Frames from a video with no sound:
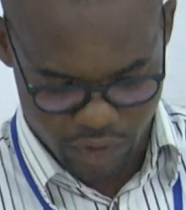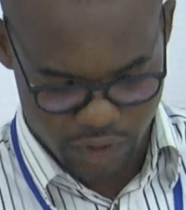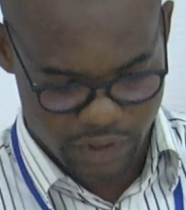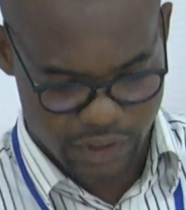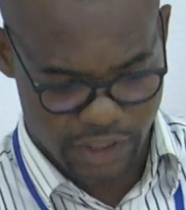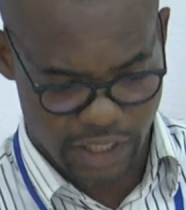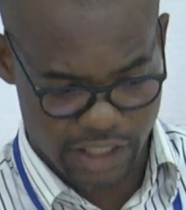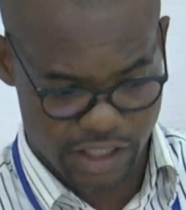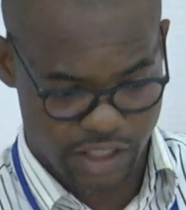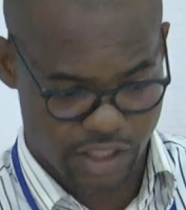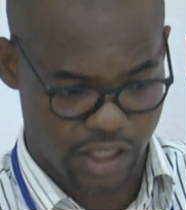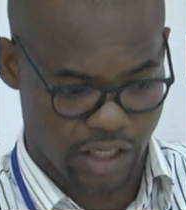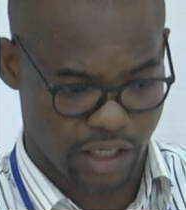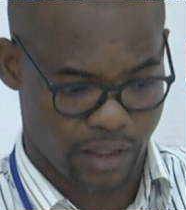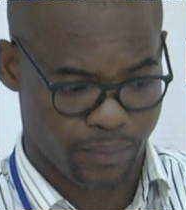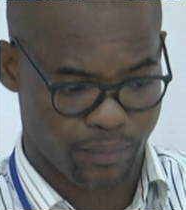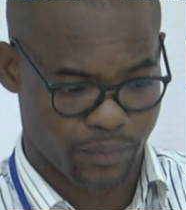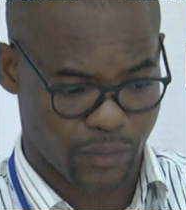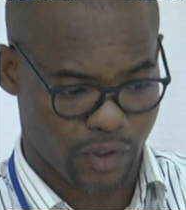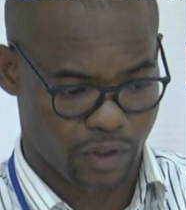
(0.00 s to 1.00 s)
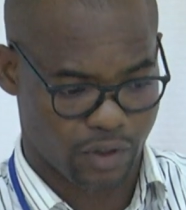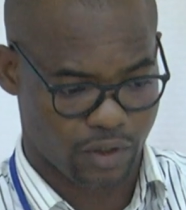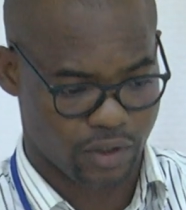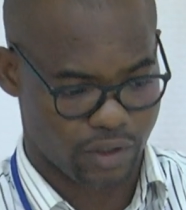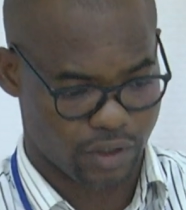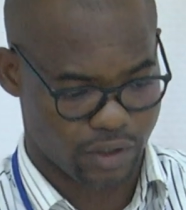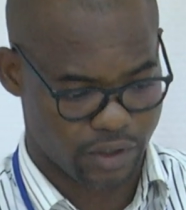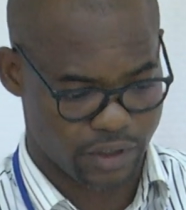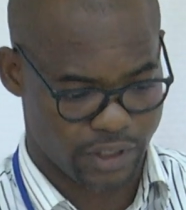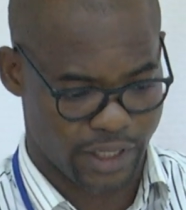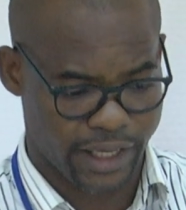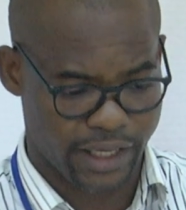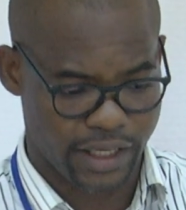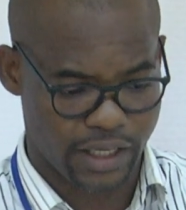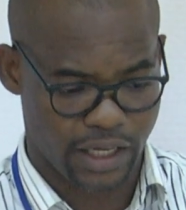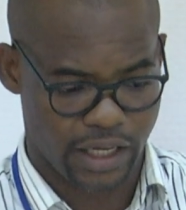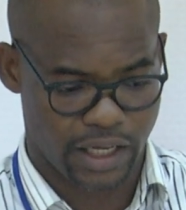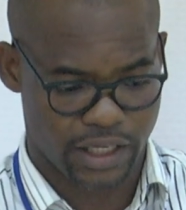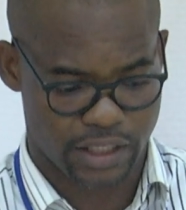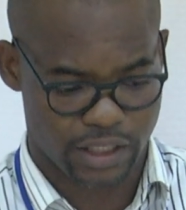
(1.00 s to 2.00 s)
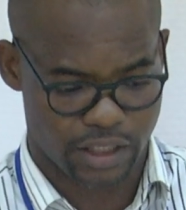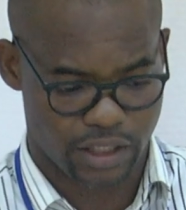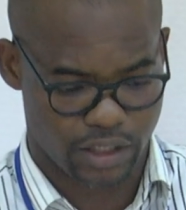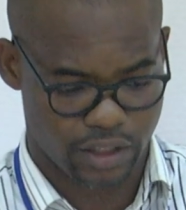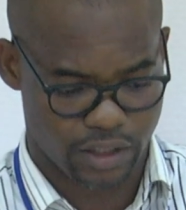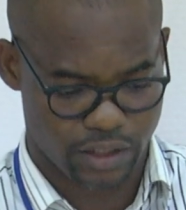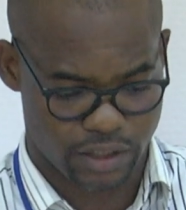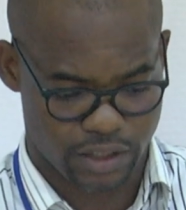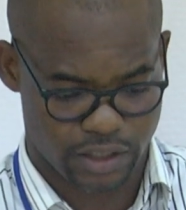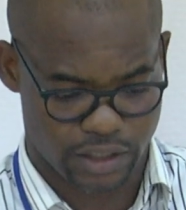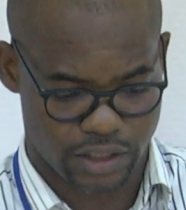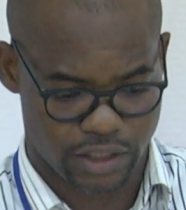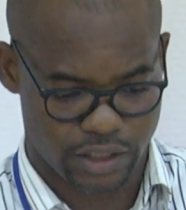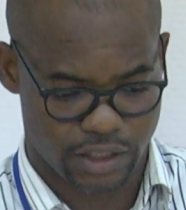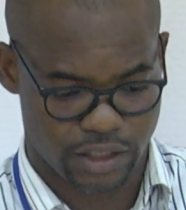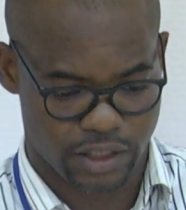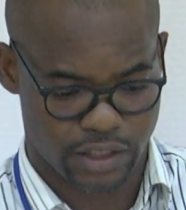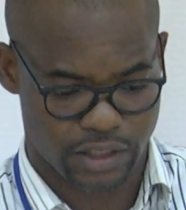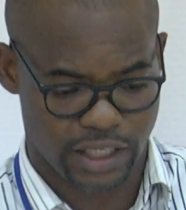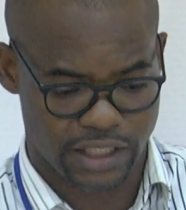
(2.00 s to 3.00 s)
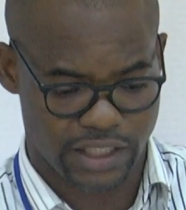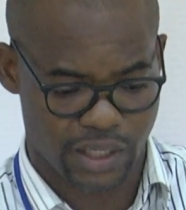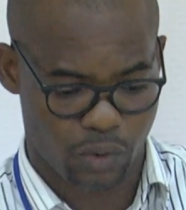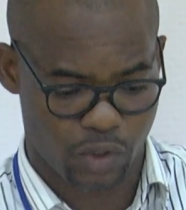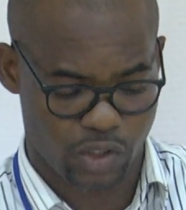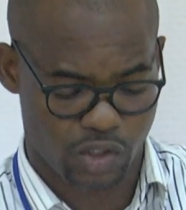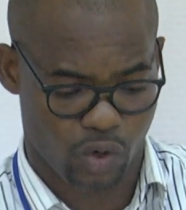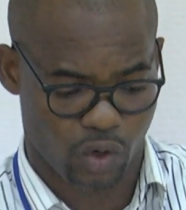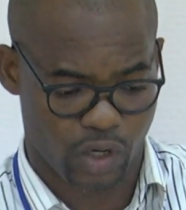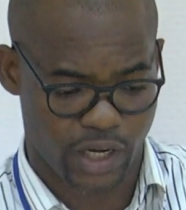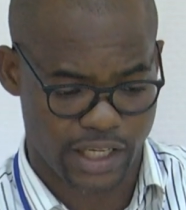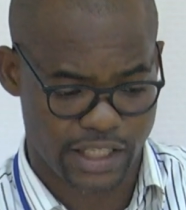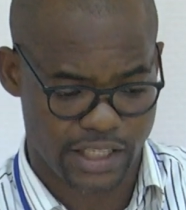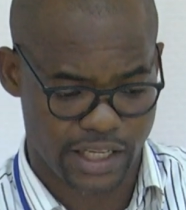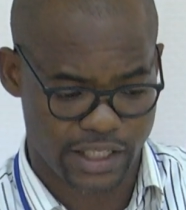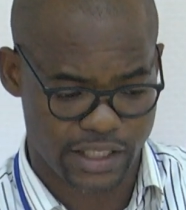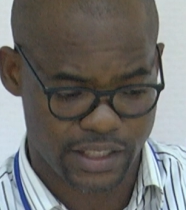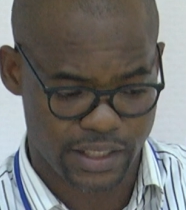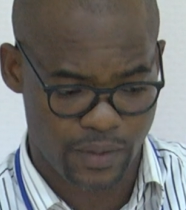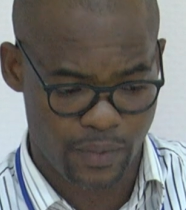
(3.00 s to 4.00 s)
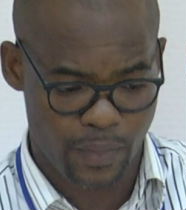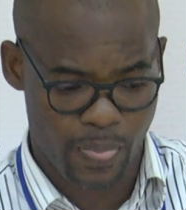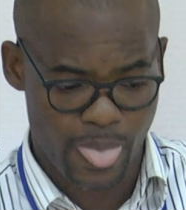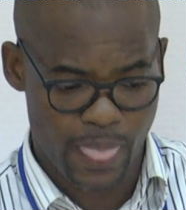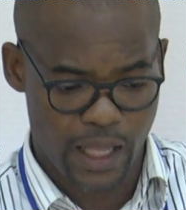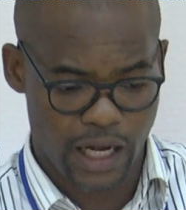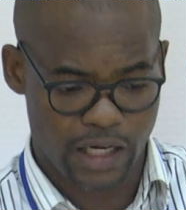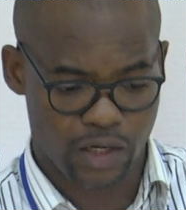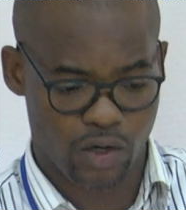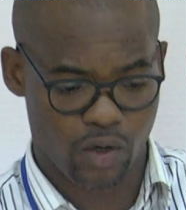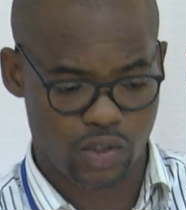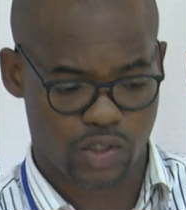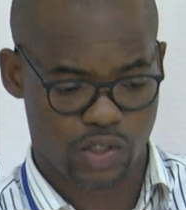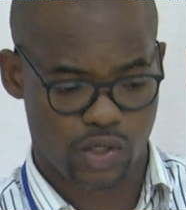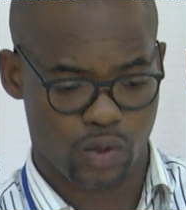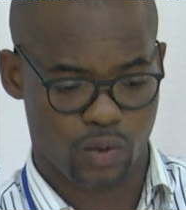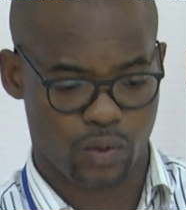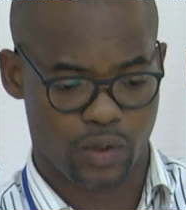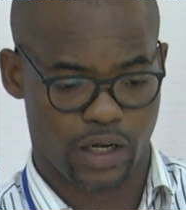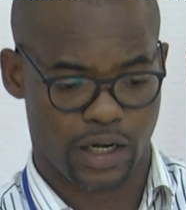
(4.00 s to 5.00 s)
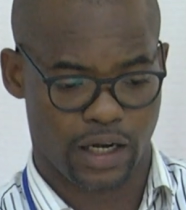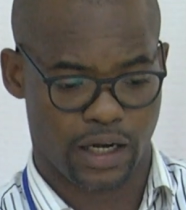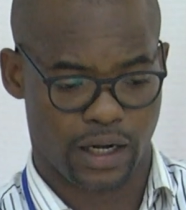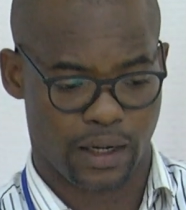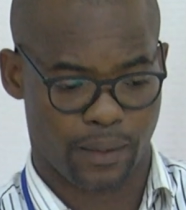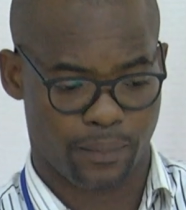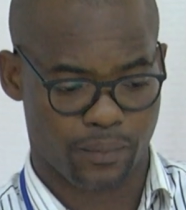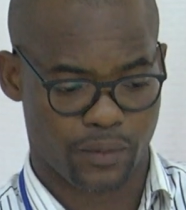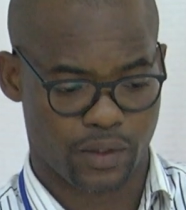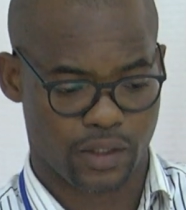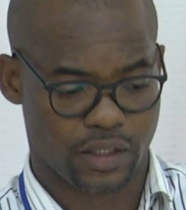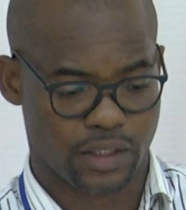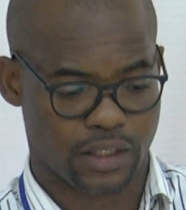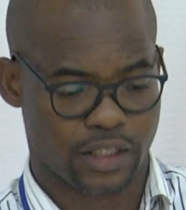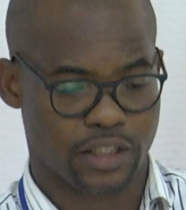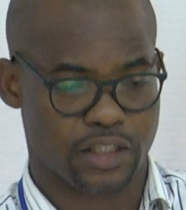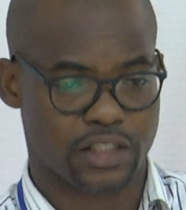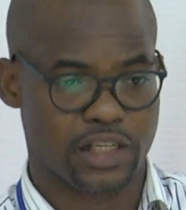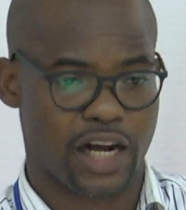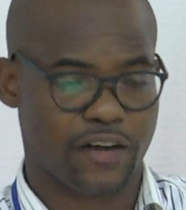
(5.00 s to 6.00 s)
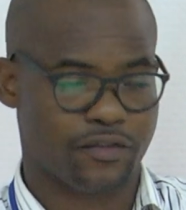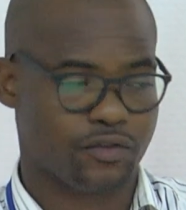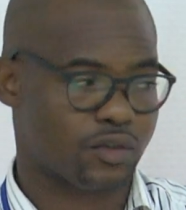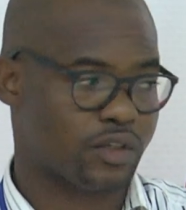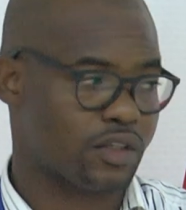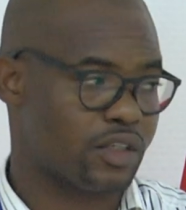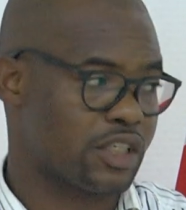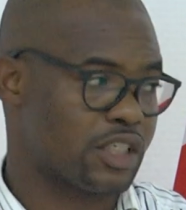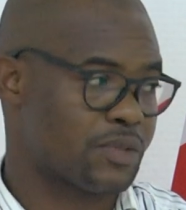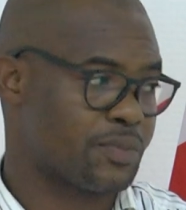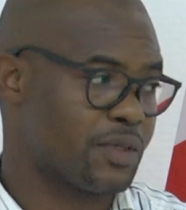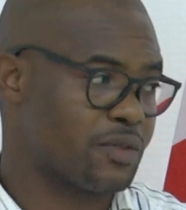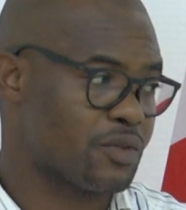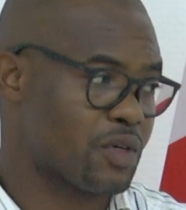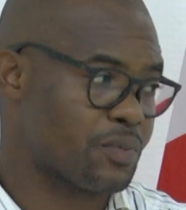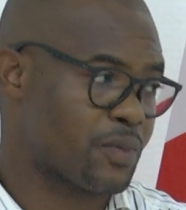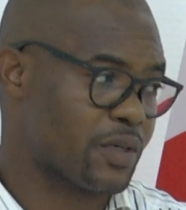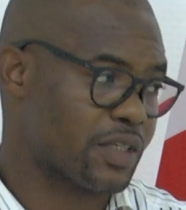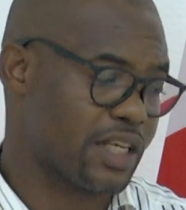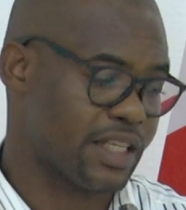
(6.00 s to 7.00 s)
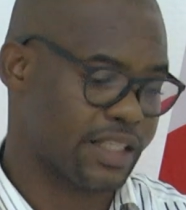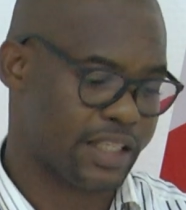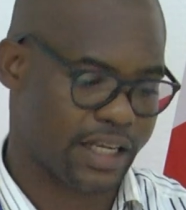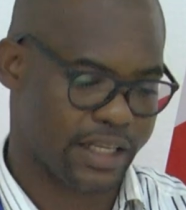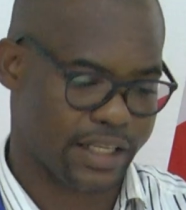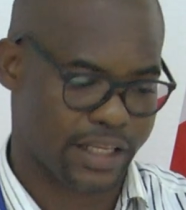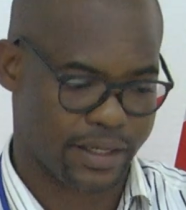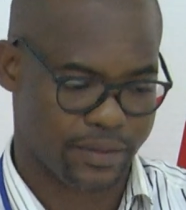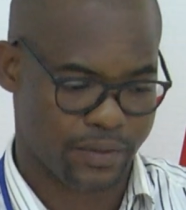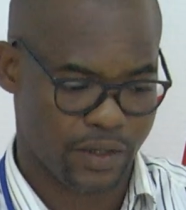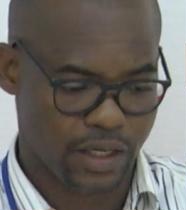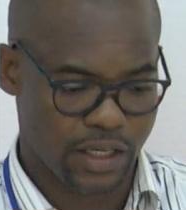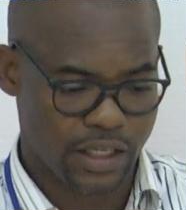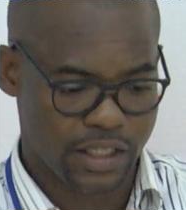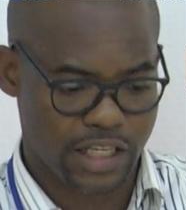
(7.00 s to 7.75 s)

test day, and the data was collected, and also the graph is being represented there.